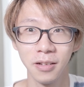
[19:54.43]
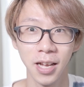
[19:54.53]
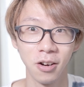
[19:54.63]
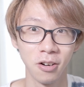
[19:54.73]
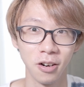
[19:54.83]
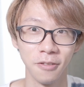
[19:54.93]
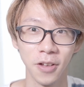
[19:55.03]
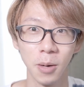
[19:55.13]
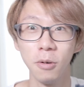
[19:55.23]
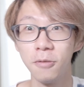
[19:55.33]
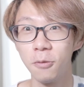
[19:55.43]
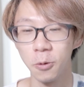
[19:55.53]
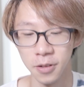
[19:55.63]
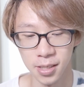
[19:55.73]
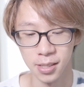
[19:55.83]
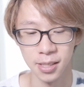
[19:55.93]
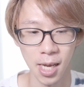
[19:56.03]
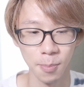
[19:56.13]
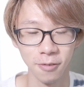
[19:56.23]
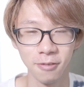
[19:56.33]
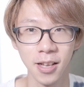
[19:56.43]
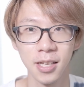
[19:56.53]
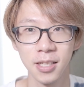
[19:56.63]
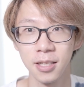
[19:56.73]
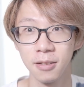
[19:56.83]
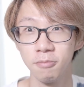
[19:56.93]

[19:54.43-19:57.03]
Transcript: that are available for this type of lens,